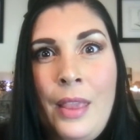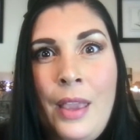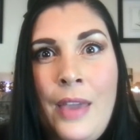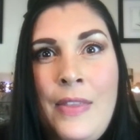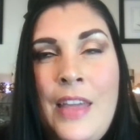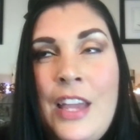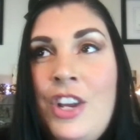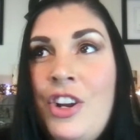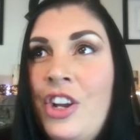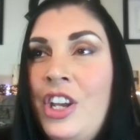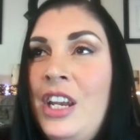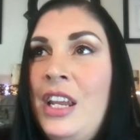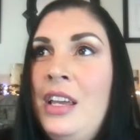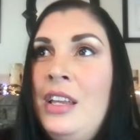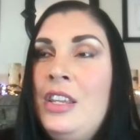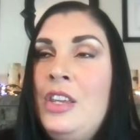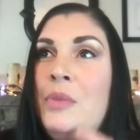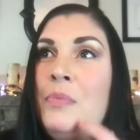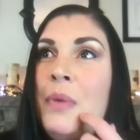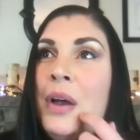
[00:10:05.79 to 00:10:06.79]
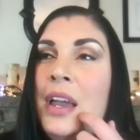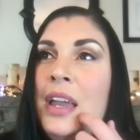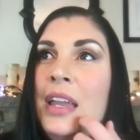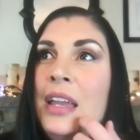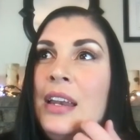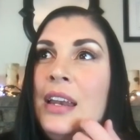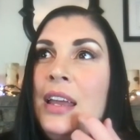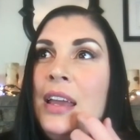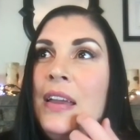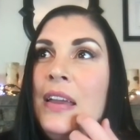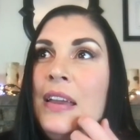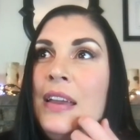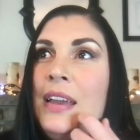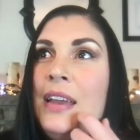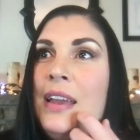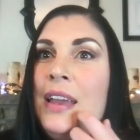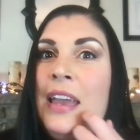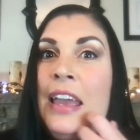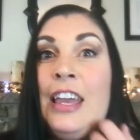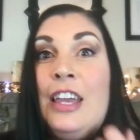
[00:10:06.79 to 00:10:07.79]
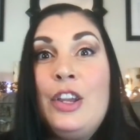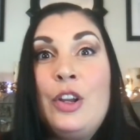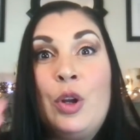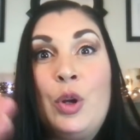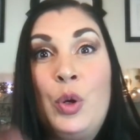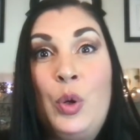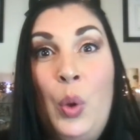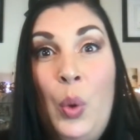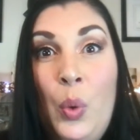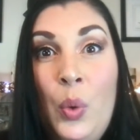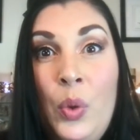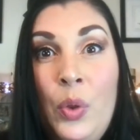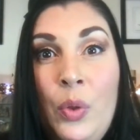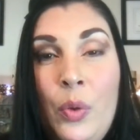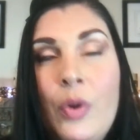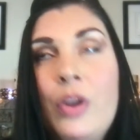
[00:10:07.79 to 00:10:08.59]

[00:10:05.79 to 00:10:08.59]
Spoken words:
And that you might hit your goal,